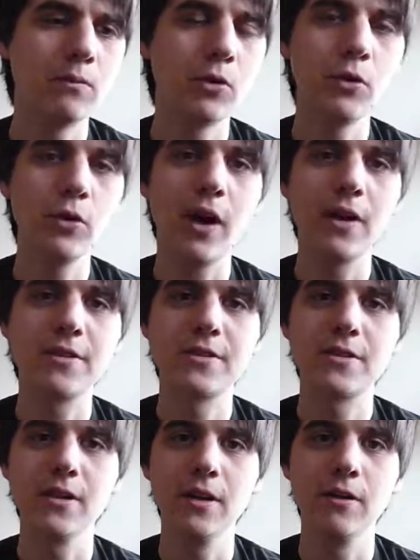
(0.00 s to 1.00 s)
brew at
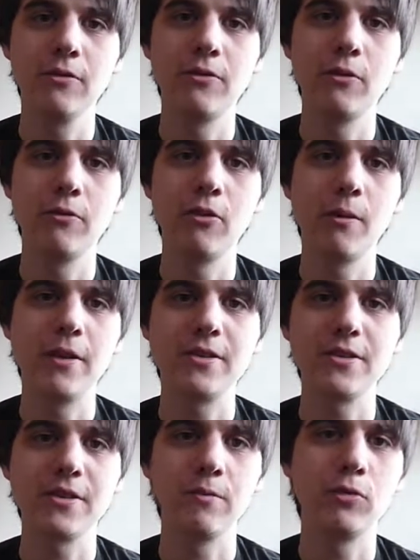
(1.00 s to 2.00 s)
ferment
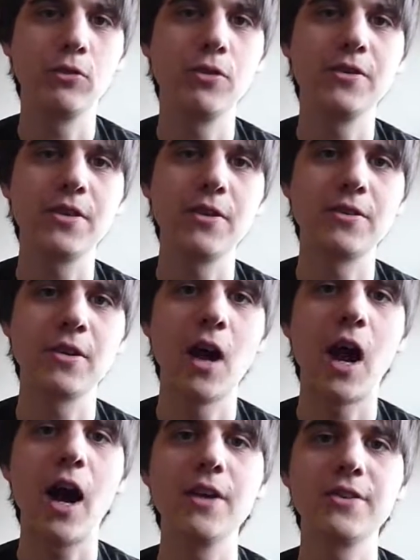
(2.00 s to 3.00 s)
this and brew this at
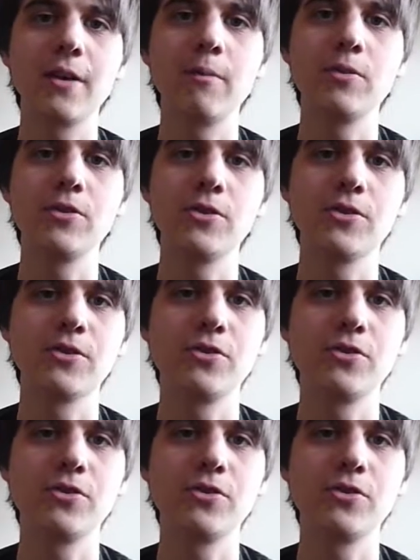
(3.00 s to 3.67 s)
high temperatures,